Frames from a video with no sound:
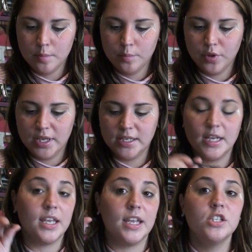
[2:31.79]

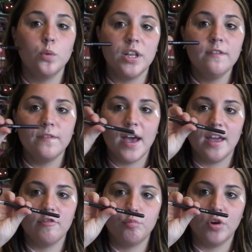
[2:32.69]
Blending
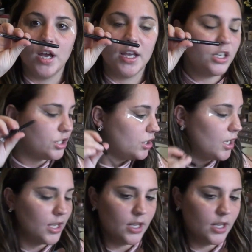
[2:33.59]
E25 brush.